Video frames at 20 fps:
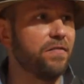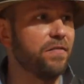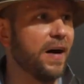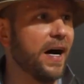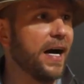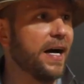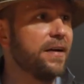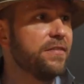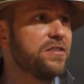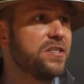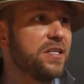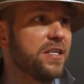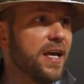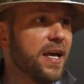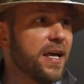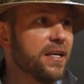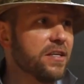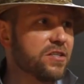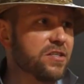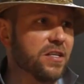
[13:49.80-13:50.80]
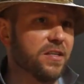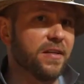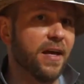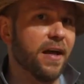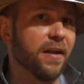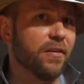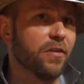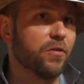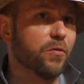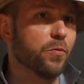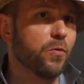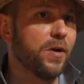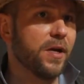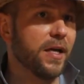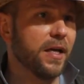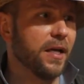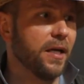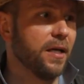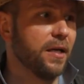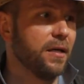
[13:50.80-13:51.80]
5s and 8s. And that
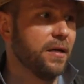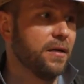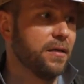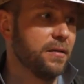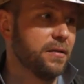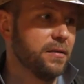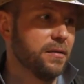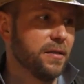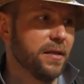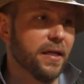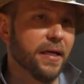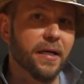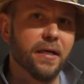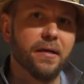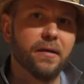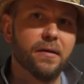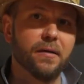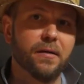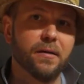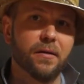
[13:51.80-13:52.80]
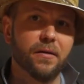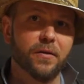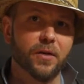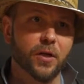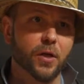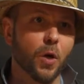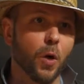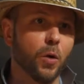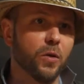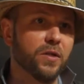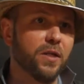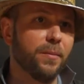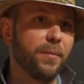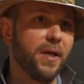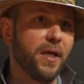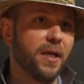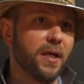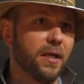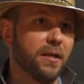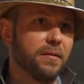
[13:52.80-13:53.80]
3, the golden
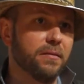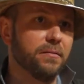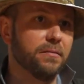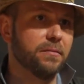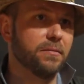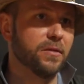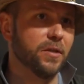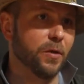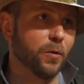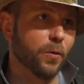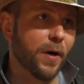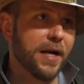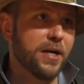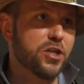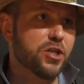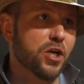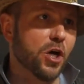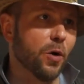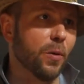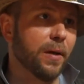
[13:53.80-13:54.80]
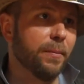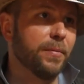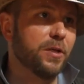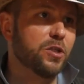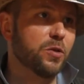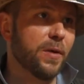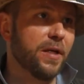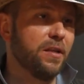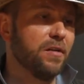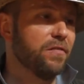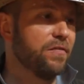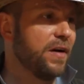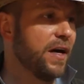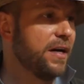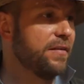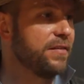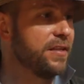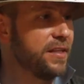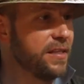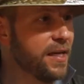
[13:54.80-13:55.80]
mean, the ratio in between the
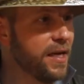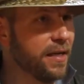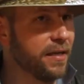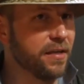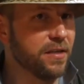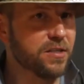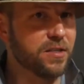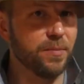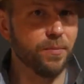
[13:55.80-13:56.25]
5 and the 8 is